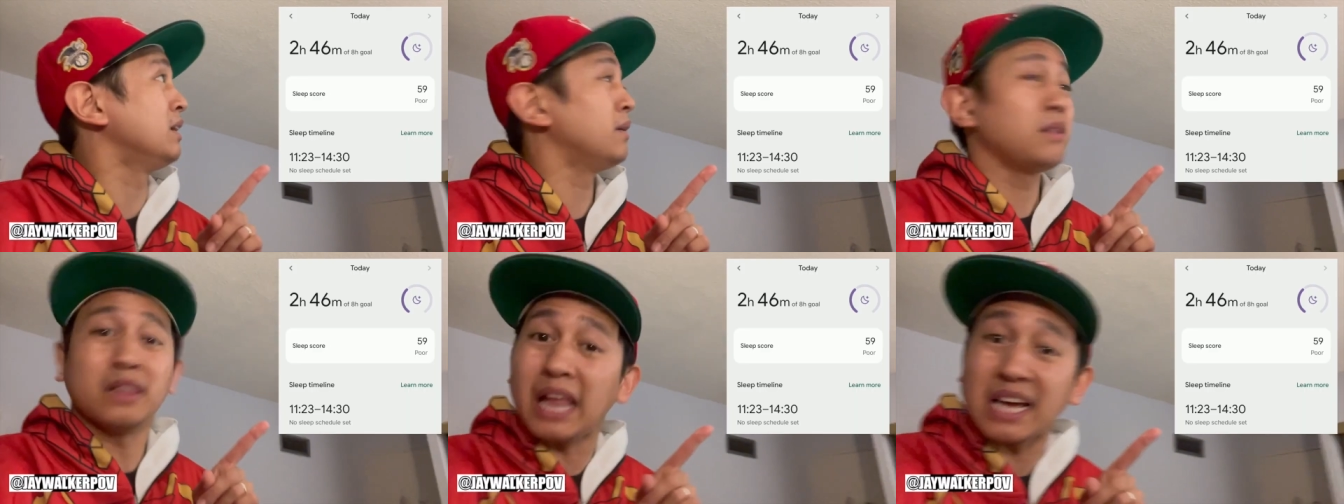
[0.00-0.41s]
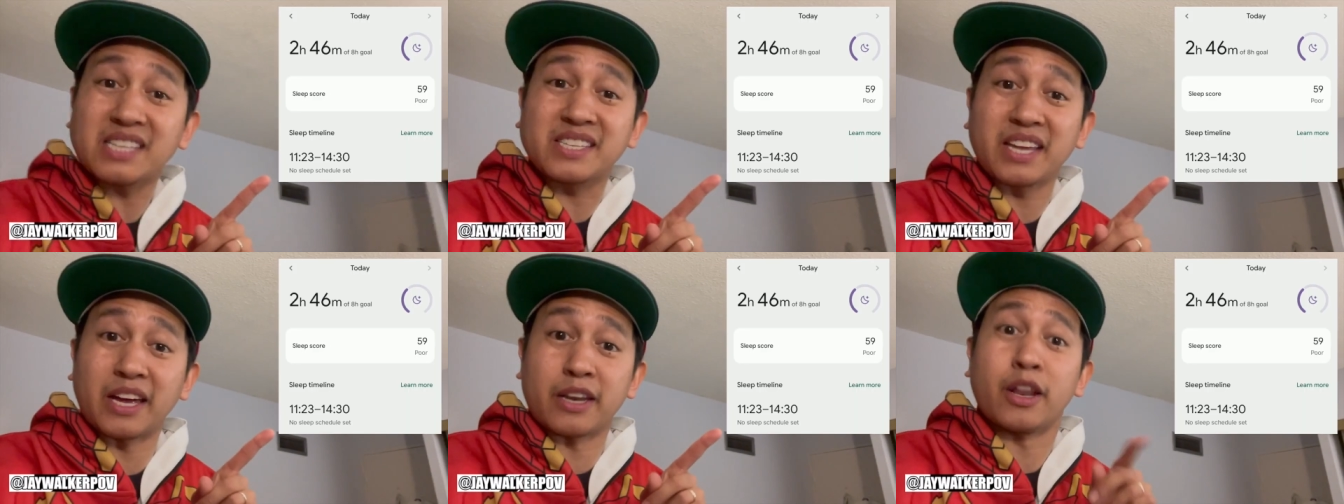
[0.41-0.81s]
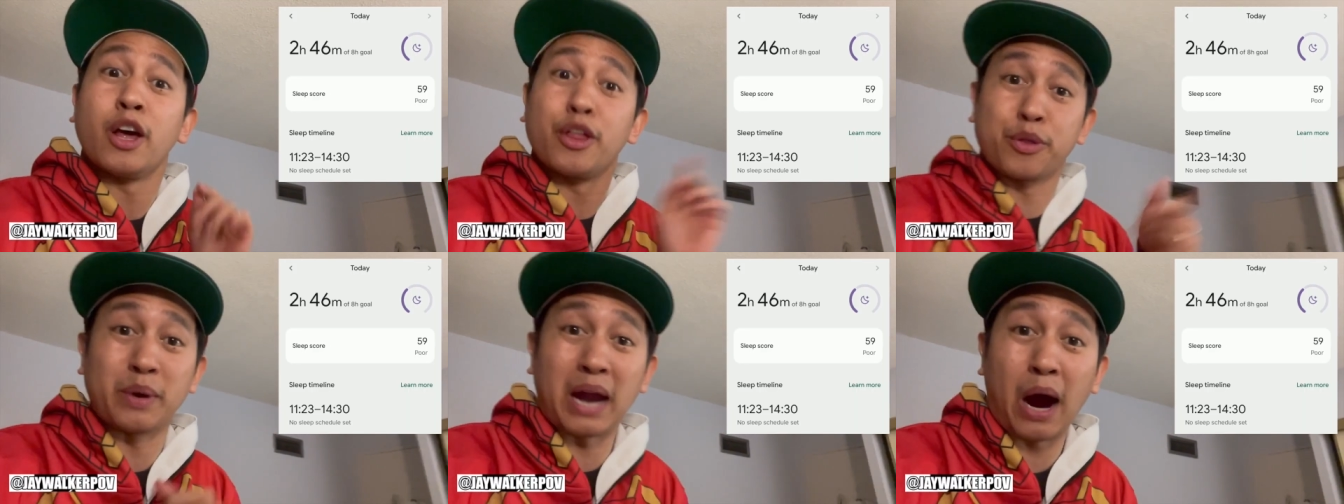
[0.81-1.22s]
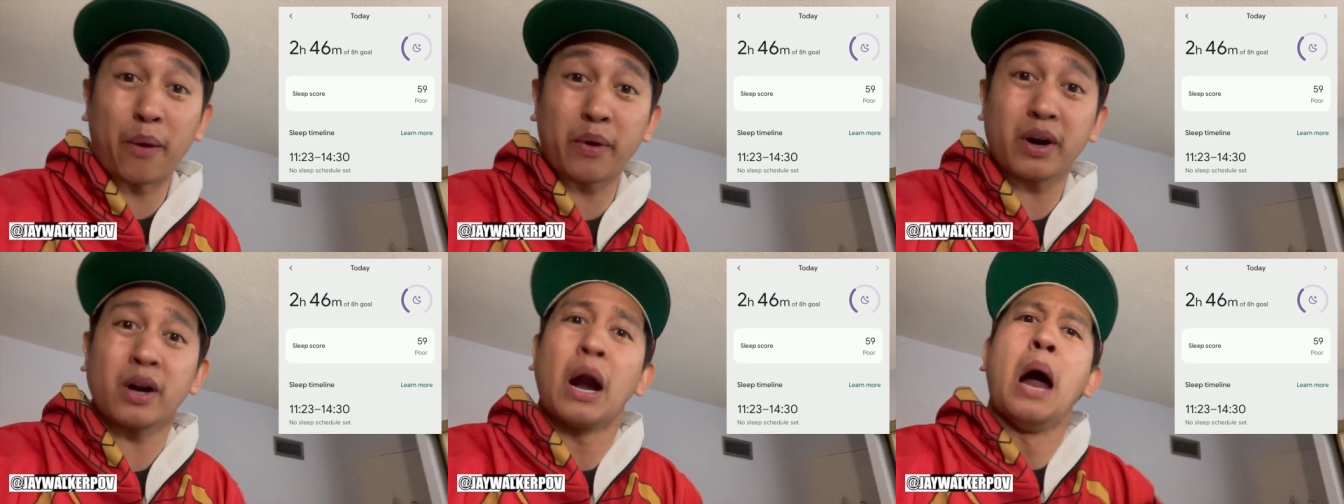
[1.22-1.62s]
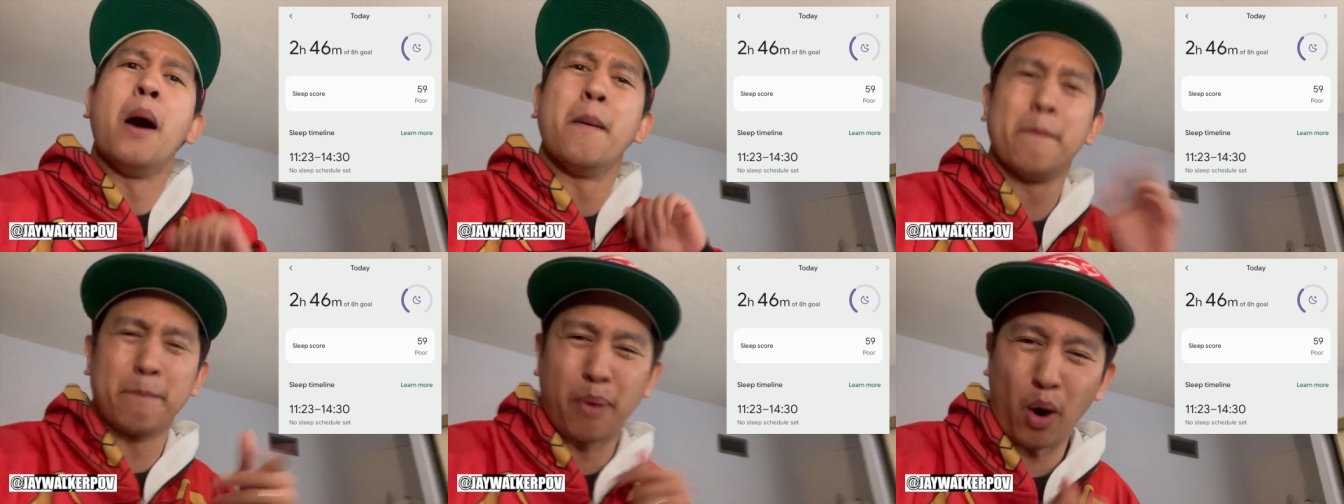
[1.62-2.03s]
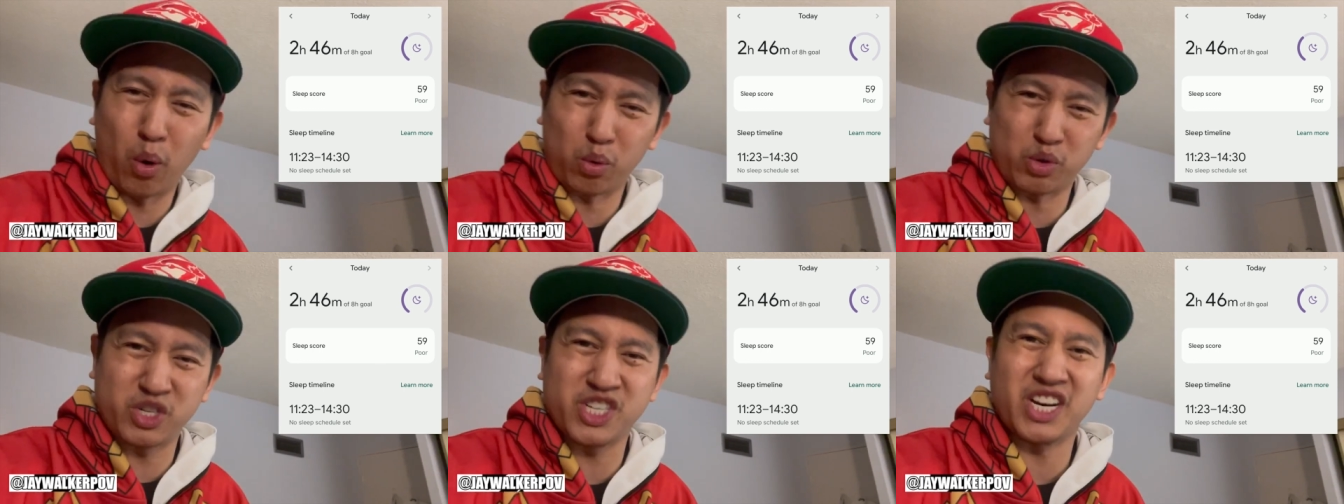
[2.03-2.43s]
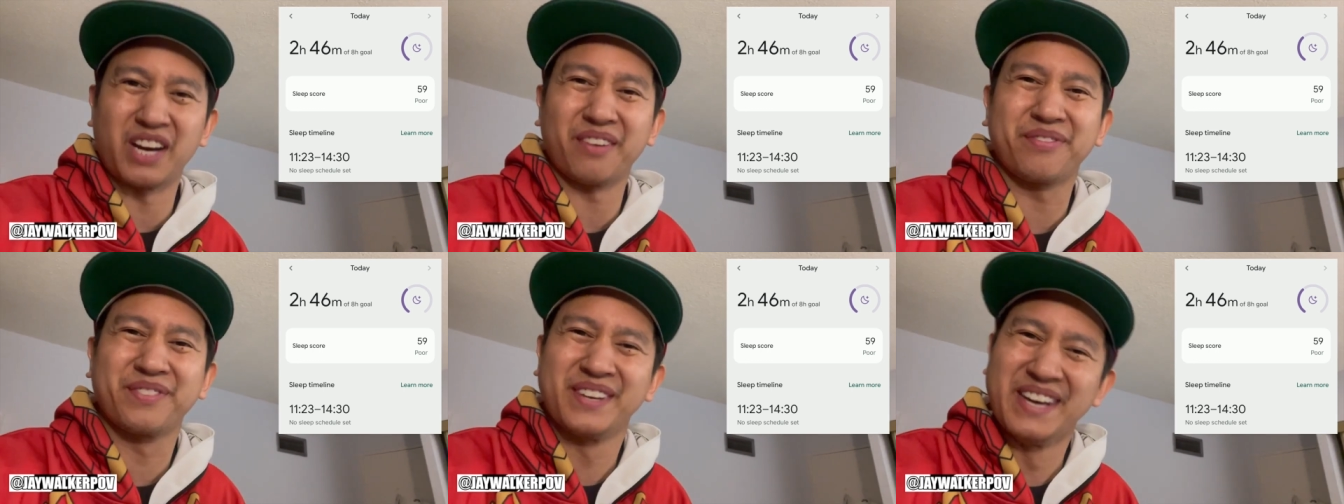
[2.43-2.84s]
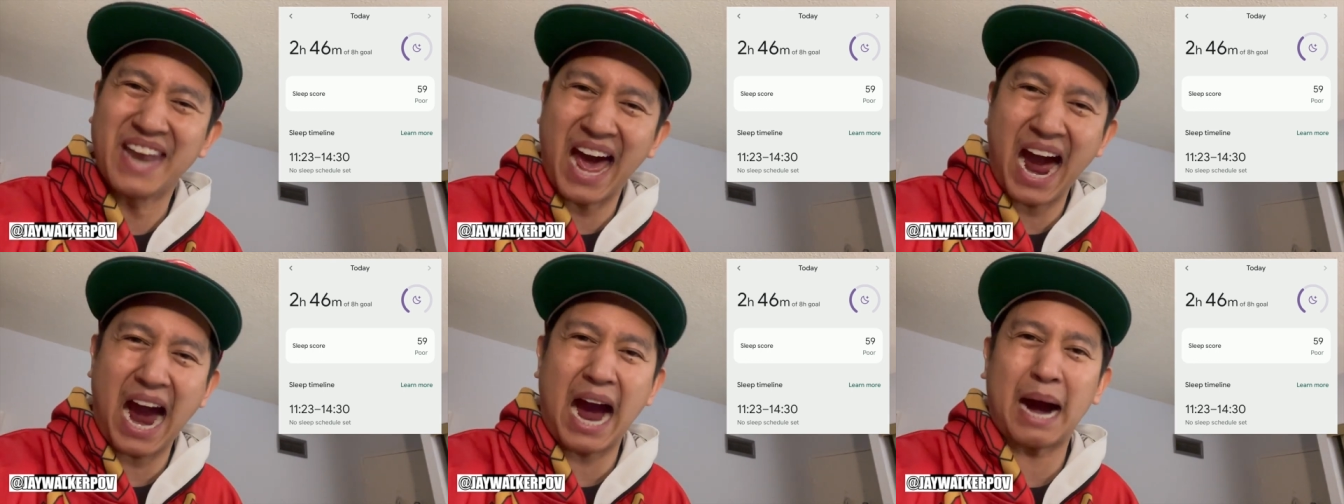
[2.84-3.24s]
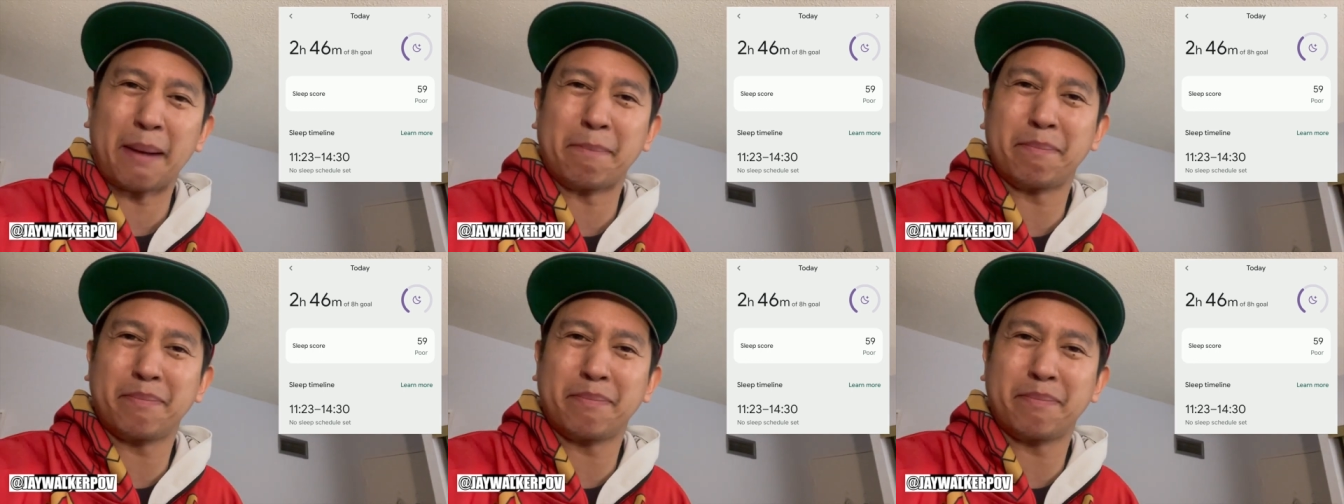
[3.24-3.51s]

less than three hour post-shift nap.